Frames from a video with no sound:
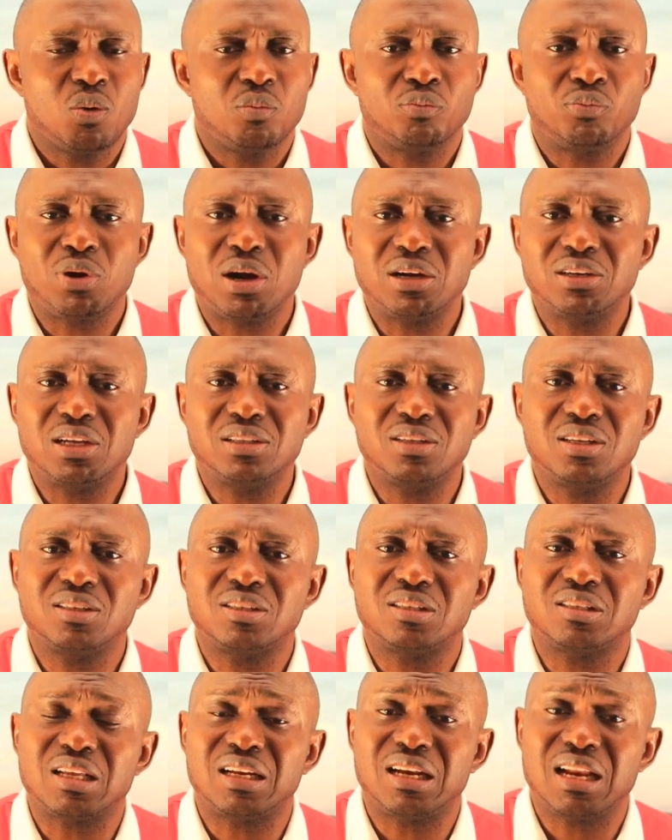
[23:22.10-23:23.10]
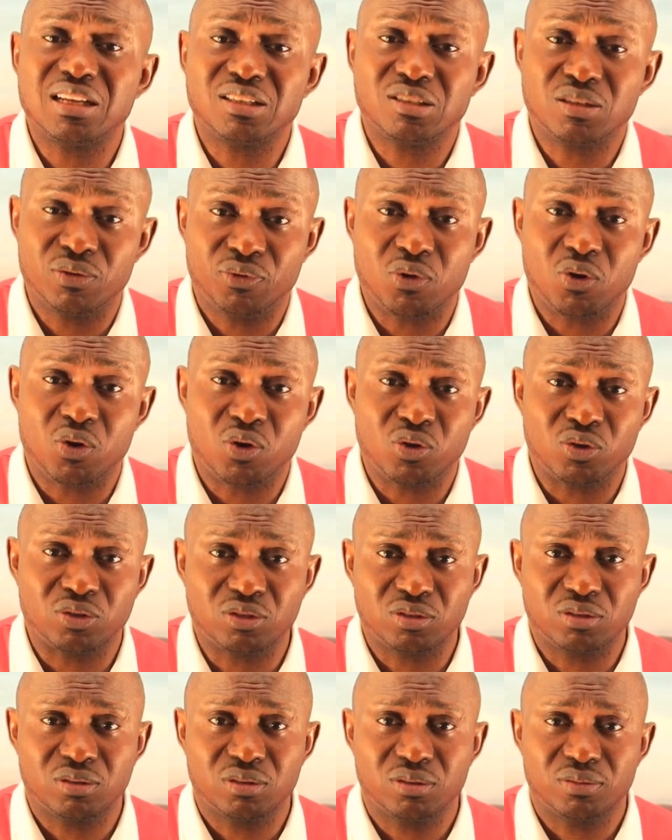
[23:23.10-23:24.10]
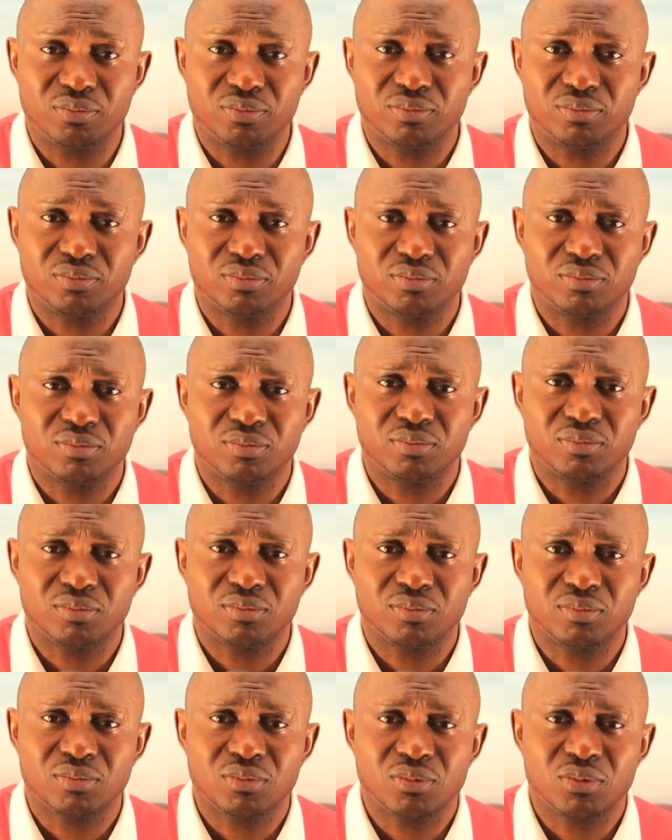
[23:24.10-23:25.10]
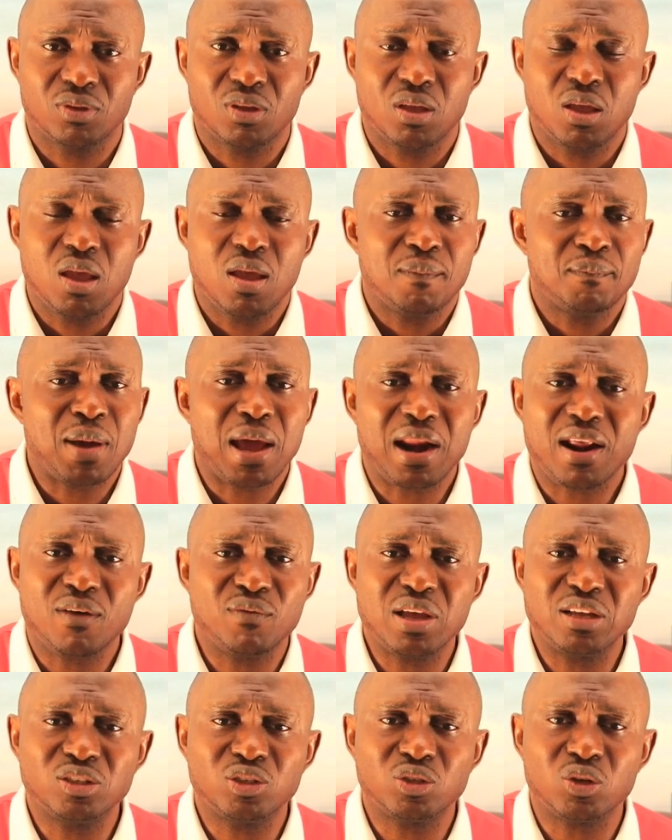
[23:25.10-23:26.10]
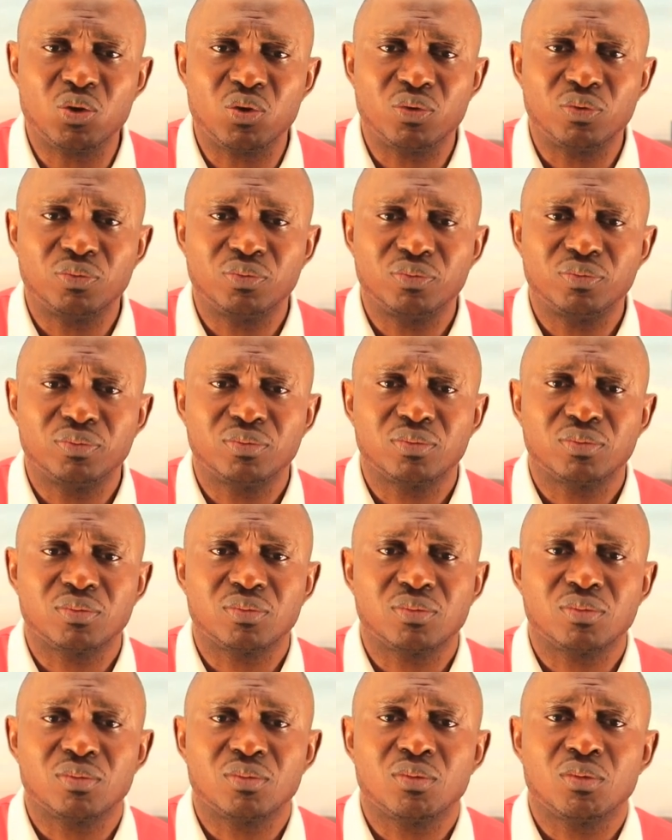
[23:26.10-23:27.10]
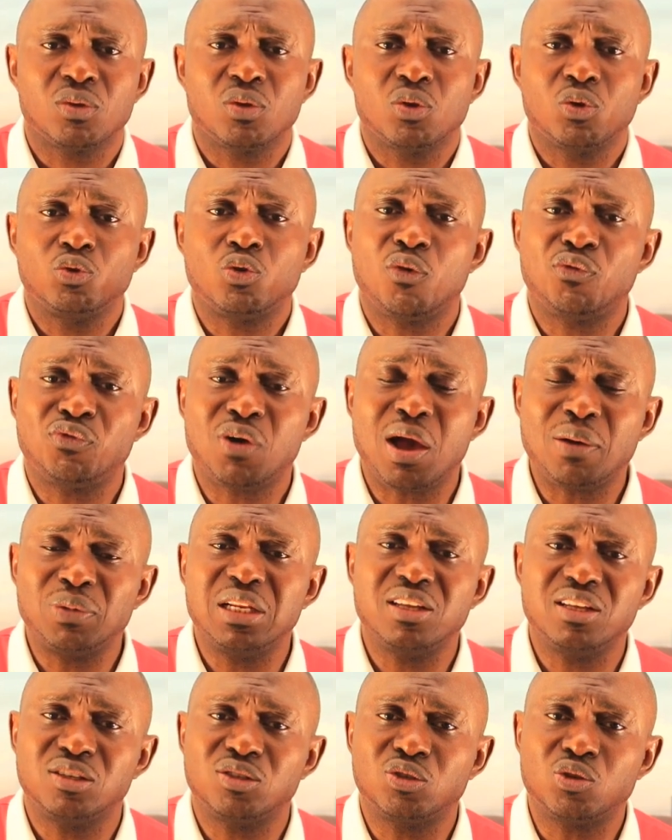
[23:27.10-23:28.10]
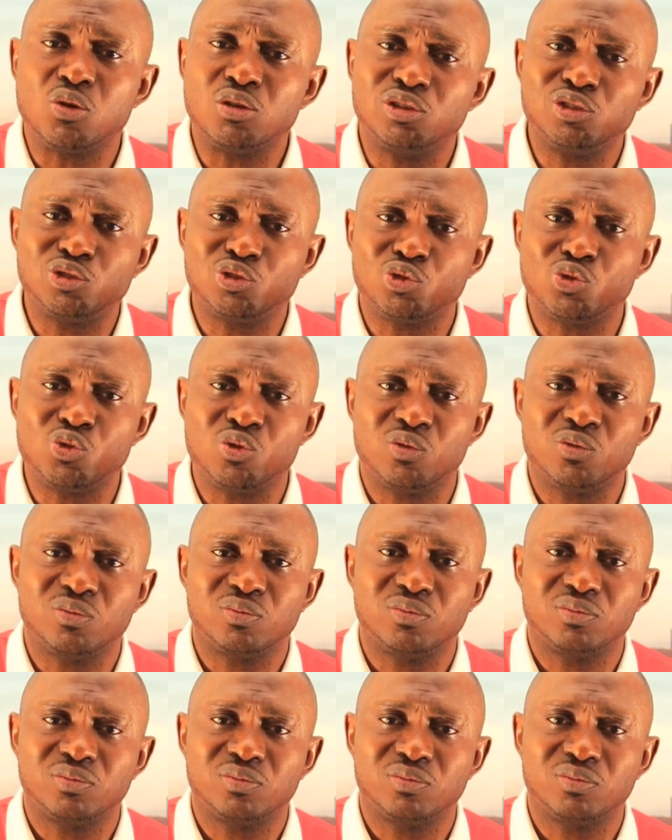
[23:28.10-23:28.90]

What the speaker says: Brethren, this is a lesson for us. Peradventure, your family is going through